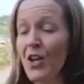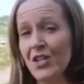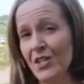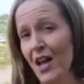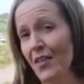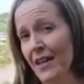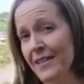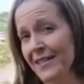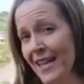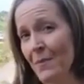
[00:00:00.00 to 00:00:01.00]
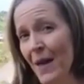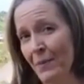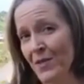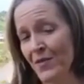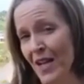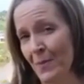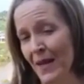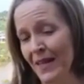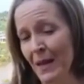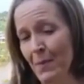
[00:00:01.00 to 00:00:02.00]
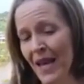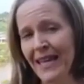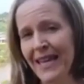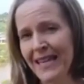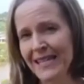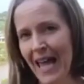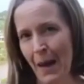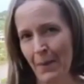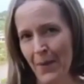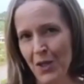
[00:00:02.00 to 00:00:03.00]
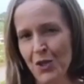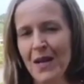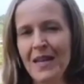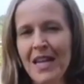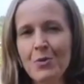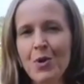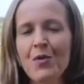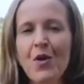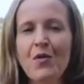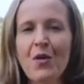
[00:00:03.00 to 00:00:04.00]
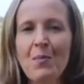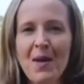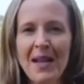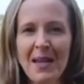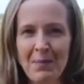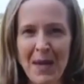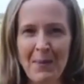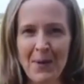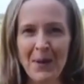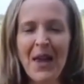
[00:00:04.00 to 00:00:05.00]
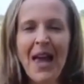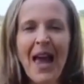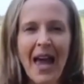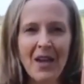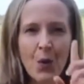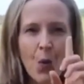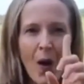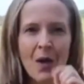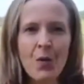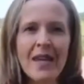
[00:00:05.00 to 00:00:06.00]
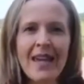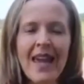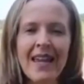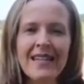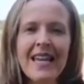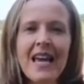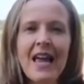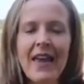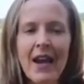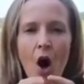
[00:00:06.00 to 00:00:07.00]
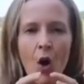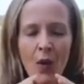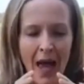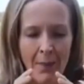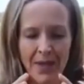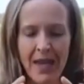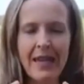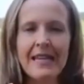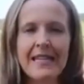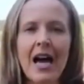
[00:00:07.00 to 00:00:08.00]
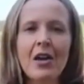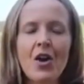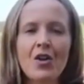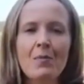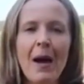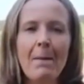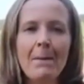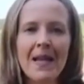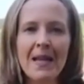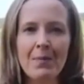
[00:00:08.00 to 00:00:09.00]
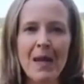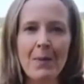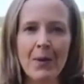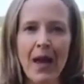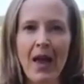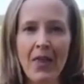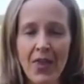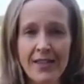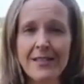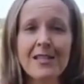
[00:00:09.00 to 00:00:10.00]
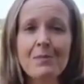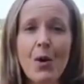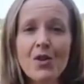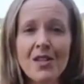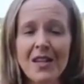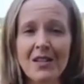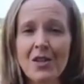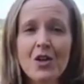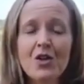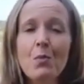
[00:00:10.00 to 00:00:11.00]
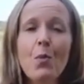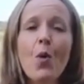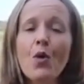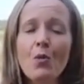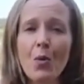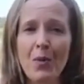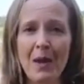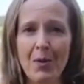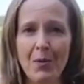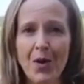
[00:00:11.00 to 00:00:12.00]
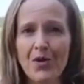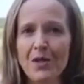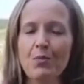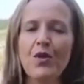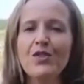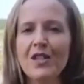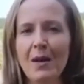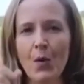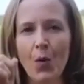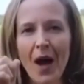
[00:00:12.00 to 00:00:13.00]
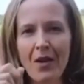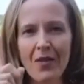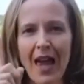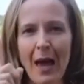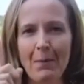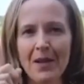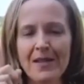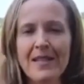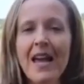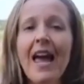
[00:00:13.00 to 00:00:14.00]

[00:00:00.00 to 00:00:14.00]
So now that same app developer can plug his app into a network of over 1 million people, and in one weekend, that whole app can get downloaded by 1 million people, thus exposing it to more and more people because it moves to number one on the app list,